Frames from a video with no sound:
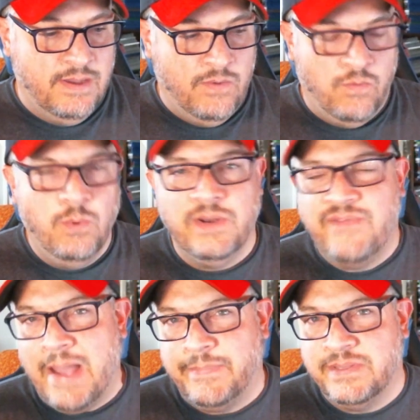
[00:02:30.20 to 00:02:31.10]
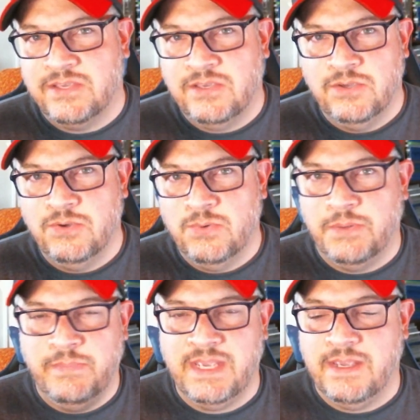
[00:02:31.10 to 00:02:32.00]
what would have happened to you
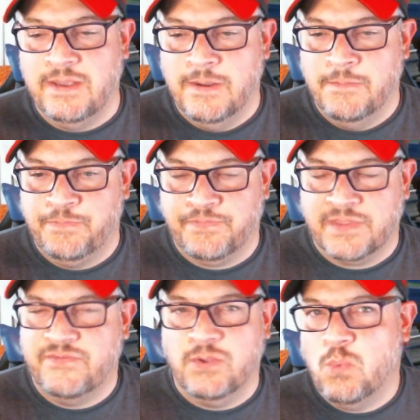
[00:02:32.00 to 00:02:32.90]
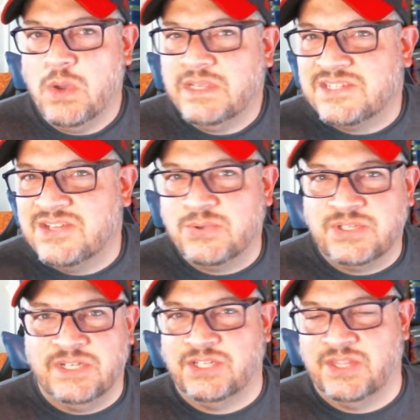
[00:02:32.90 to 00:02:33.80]
and me if there was no
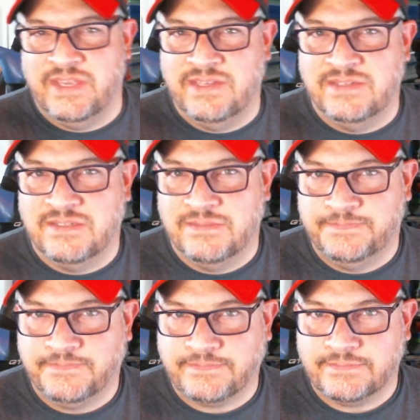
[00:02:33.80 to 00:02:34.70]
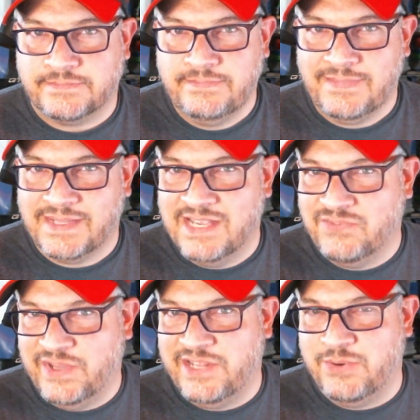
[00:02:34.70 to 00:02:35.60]
such things as
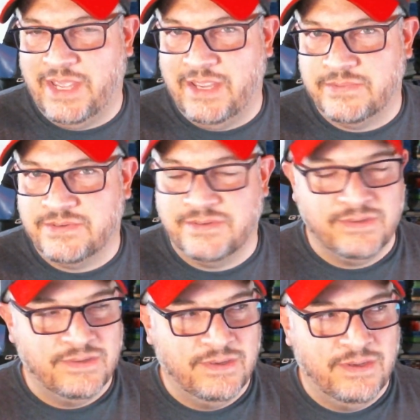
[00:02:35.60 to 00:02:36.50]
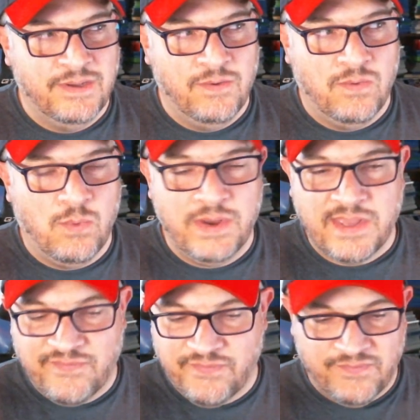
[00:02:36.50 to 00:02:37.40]
video games? What
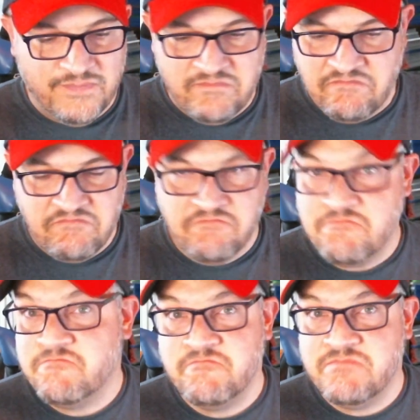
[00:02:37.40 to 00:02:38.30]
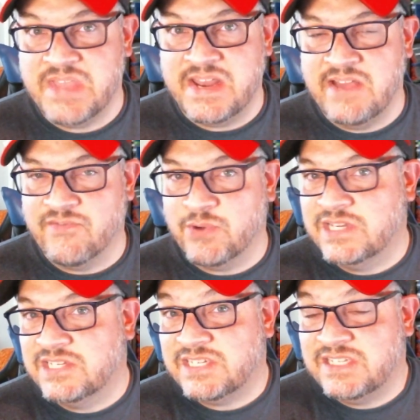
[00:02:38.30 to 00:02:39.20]
if they never
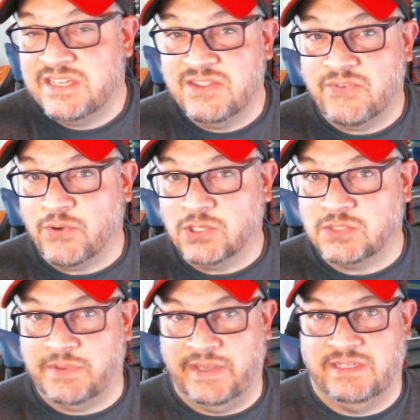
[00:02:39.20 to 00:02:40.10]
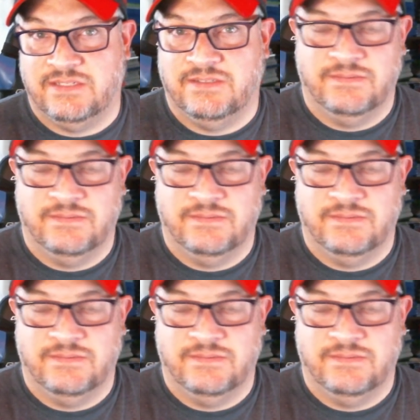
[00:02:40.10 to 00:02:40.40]
existed in the first place?